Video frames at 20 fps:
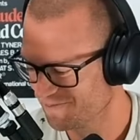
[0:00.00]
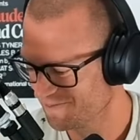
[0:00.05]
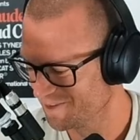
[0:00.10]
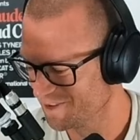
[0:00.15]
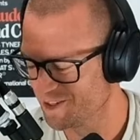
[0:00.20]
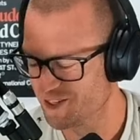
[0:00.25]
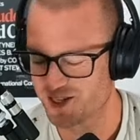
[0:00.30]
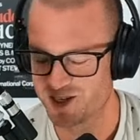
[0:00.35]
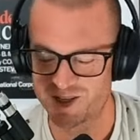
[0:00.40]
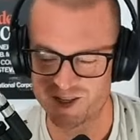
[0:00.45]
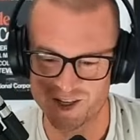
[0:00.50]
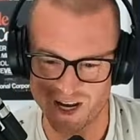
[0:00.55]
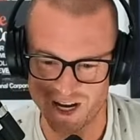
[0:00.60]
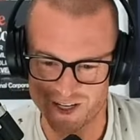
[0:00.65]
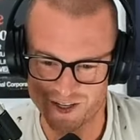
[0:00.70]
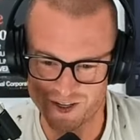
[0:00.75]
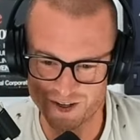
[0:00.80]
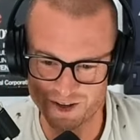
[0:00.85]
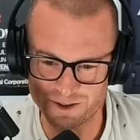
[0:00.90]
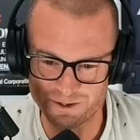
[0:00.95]

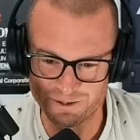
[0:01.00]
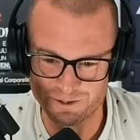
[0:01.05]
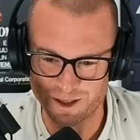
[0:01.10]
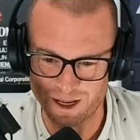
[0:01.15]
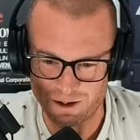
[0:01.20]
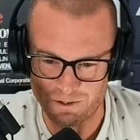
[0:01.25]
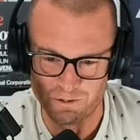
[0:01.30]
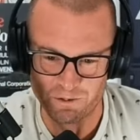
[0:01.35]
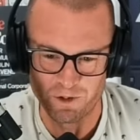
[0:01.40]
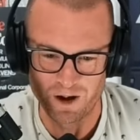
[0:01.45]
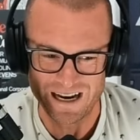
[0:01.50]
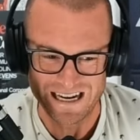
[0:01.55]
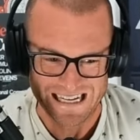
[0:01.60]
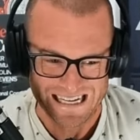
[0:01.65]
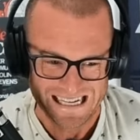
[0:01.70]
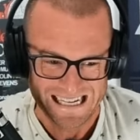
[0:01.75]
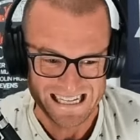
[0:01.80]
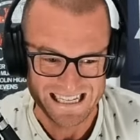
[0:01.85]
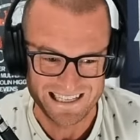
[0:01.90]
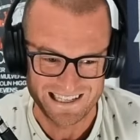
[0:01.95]
discussion of like what
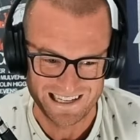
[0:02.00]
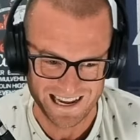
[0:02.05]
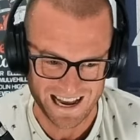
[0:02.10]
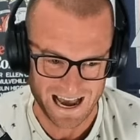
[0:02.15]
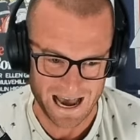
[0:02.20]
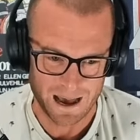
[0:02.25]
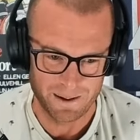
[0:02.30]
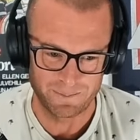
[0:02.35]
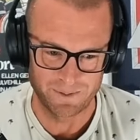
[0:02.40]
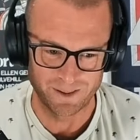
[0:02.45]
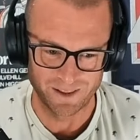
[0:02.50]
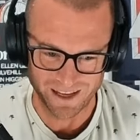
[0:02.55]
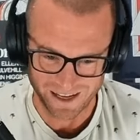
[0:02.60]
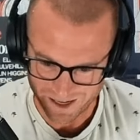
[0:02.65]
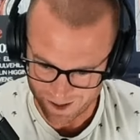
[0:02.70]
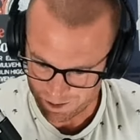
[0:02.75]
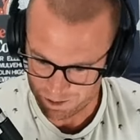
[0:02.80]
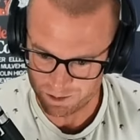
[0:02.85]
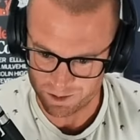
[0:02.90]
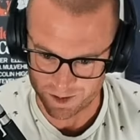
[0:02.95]
needs to happen, like
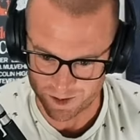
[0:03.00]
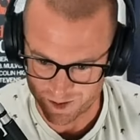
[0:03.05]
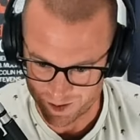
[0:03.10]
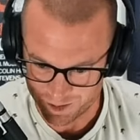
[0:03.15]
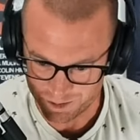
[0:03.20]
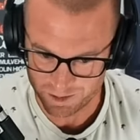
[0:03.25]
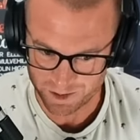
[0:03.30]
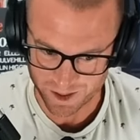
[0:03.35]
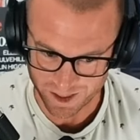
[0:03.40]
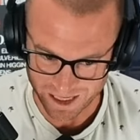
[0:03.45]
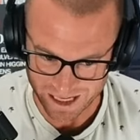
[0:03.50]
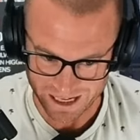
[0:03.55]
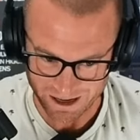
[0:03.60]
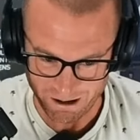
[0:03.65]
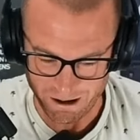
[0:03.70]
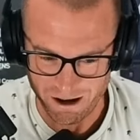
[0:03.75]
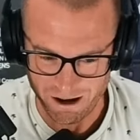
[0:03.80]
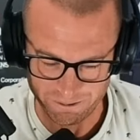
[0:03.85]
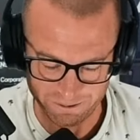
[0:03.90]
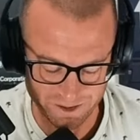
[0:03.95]
who's who's going to get
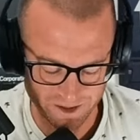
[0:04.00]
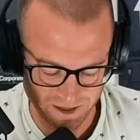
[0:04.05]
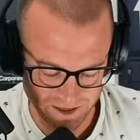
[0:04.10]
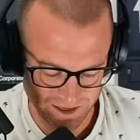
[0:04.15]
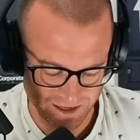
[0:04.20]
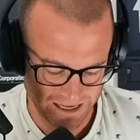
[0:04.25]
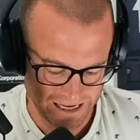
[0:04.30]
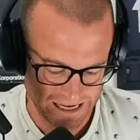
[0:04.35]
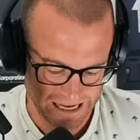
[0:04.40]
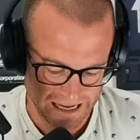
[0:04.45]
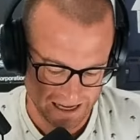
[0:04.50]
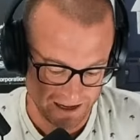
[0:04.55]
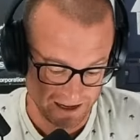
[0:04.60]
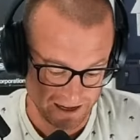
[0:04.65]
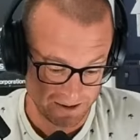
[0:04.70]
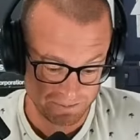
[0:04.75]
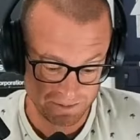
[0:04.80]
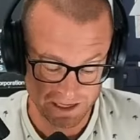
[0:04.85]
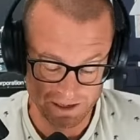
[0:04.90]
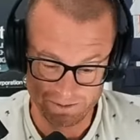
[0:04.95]
off.
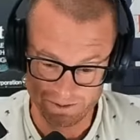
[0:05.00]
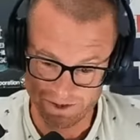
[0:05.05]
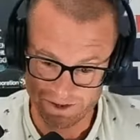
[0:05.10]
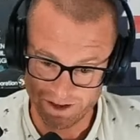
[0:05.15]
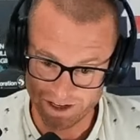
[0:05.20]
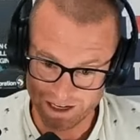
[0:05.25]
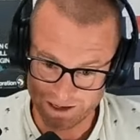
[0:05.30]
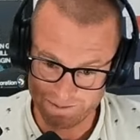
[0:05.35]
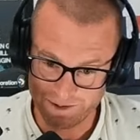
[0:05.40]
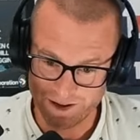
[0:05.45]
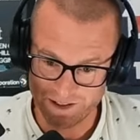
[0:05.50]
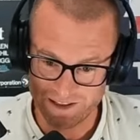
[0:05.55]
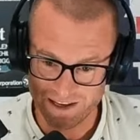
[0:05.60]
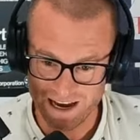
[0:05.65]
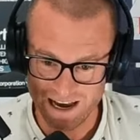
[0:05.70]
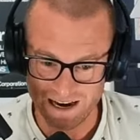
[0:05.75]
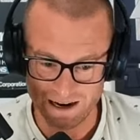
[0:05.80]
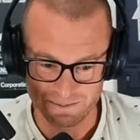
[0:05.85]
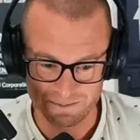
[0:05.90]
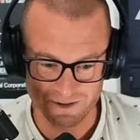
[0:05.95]
I'm not even talking about
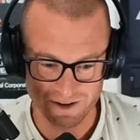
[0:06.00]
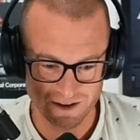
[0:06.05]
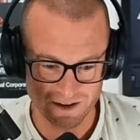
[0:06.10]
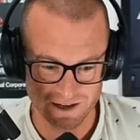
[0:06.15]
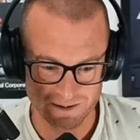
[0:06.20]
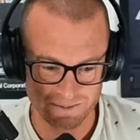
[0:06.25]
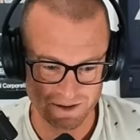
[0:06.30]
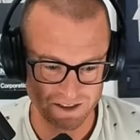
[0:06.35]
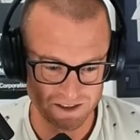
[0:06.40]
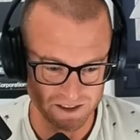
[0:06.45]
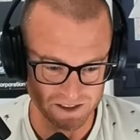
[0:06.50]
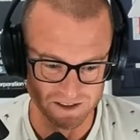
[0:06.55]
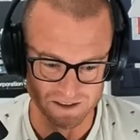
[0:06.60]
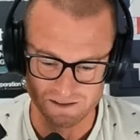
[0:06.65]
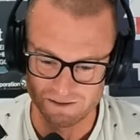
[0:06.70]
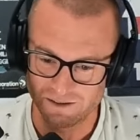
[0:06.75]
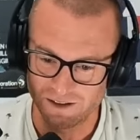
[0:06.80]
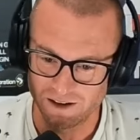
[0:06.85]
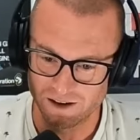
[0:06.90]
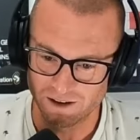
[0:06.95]
that. I'm talking about just
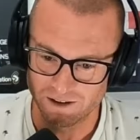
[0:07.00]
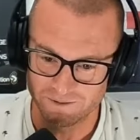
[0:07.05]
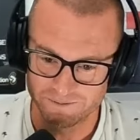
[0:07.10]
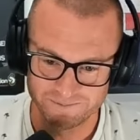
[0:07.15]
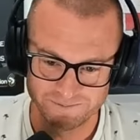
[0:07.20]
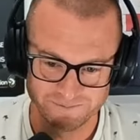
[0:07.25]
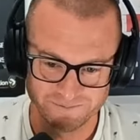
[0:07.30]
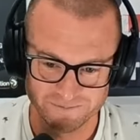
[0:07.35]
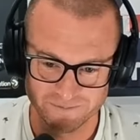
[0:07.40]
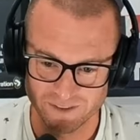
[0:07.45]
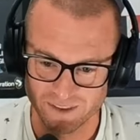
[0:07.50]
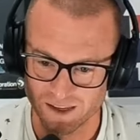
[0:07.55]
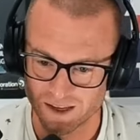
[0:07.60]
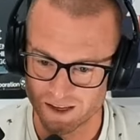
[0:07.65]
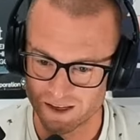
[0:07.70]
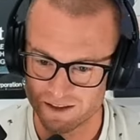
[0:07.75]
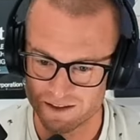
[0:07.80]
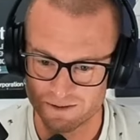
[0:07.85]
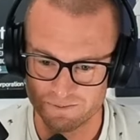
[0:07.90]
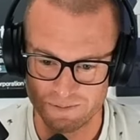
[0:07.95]
you know
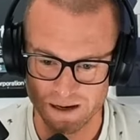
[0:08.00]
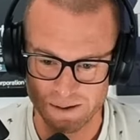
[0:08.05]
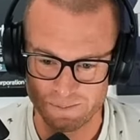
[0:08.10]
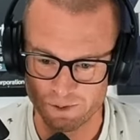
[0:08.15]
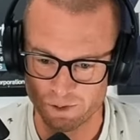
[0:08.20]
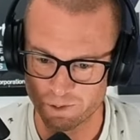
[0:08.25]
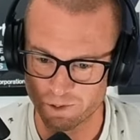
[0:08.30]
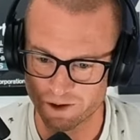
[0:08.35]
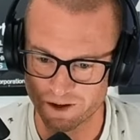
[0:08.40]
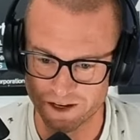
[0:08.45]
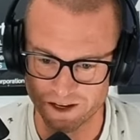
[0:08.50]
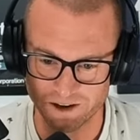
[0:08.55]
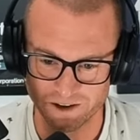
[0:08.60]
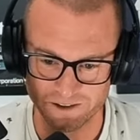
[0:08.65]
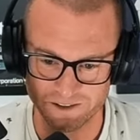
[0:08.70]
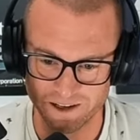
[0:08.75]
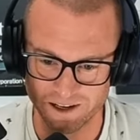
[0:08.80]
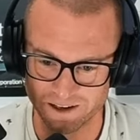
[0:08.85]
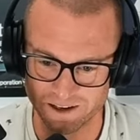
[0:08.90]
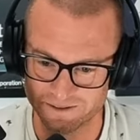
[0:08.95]
some paperwork here and
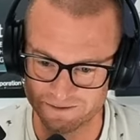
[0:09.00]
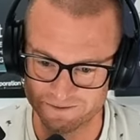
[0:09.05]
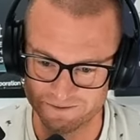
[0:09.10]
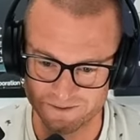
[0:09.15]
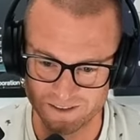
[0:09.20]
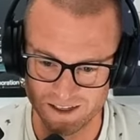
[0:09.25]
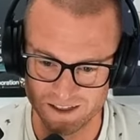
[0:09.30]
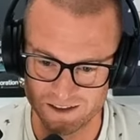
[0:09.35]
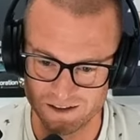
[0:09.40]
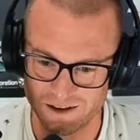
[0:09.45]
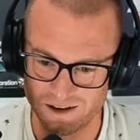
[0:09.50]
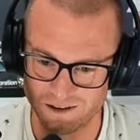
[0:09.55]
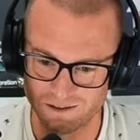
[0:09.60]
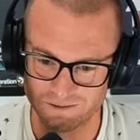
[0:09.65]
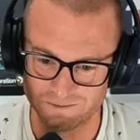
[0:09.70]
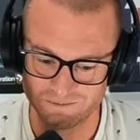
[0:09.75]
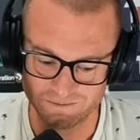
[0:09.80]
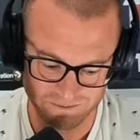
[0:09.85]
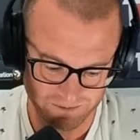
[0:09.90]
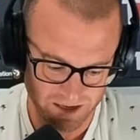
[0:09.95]
there. That's all.
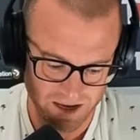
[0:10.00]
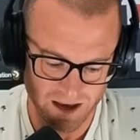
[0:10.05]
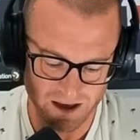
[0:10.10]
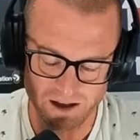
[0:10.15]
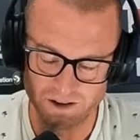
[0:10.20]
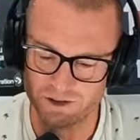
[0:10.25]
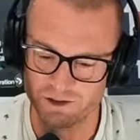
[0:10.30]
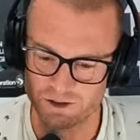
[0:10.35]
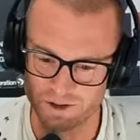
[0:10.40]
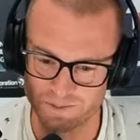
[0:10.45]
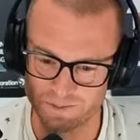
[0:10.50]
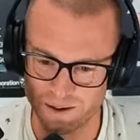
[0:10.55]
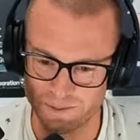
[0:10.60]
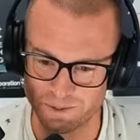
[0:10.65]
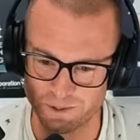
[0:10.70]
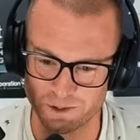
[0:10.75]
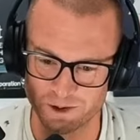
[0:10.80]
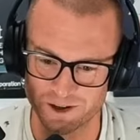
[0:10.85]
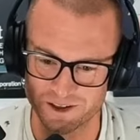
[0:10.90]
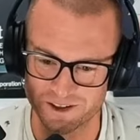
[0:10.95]
Yeah, I'll do some
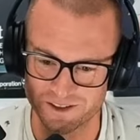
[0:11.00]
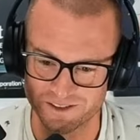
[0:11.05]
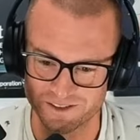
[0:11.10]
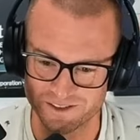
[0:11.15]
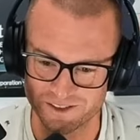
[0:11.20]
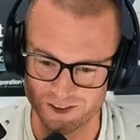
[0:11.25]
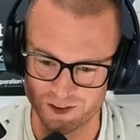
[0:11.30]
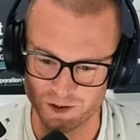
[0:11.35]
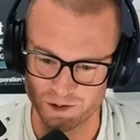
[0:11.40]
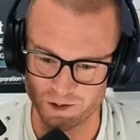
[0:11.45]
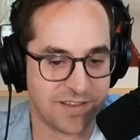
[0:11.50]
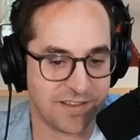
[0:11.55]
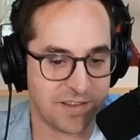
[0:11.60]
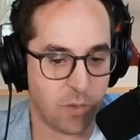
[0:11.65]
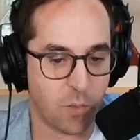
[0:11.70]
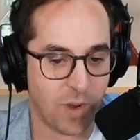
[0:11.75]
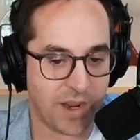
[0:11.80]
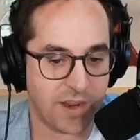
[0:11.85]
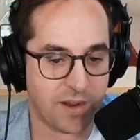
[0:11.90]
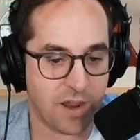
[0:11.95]
paperwork. Sure.
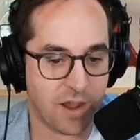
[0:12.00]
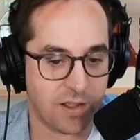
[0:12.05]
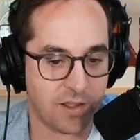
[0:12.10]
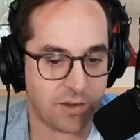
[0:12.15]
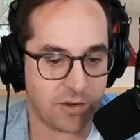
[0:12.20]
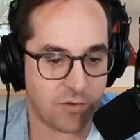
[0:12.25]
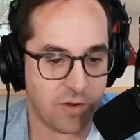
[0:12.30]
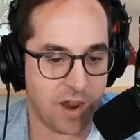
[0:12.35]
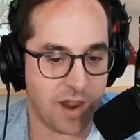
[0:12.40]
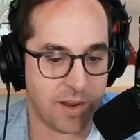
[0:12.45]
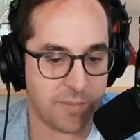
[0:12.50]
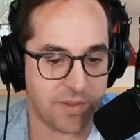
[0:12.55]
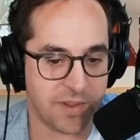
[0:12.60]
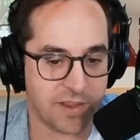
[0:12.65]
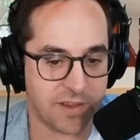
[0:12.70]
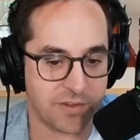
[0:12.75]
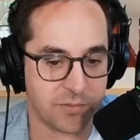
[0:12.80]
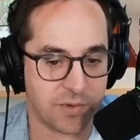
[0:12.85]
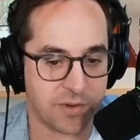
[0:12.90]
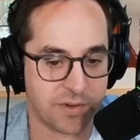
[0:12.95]
white collar crime, then,
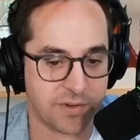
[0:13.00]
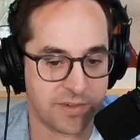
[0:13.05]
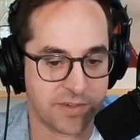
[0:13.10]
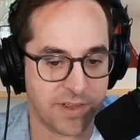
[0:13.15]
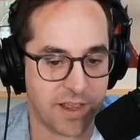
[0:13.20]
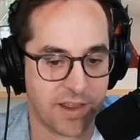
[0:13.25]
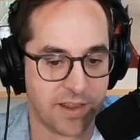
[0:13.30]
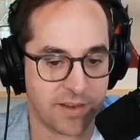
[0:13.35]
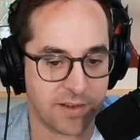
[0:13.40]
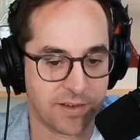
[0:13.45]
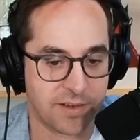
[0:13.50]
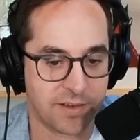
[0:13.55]
is what you're saying.